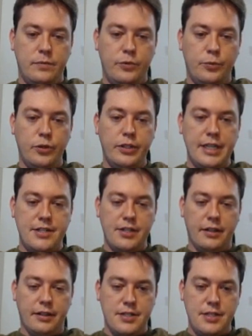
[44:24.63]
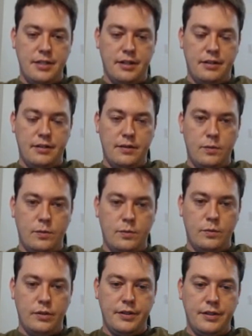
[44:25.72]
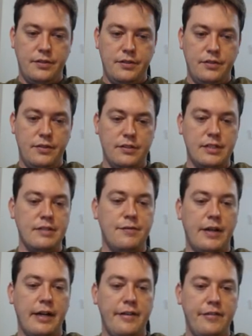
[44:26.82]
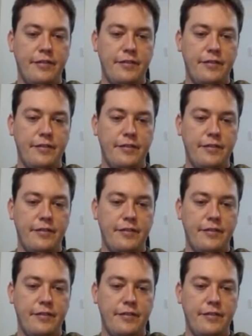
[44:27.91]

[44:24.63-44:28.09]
The rook gets hung, doesn't it? Rook to d5.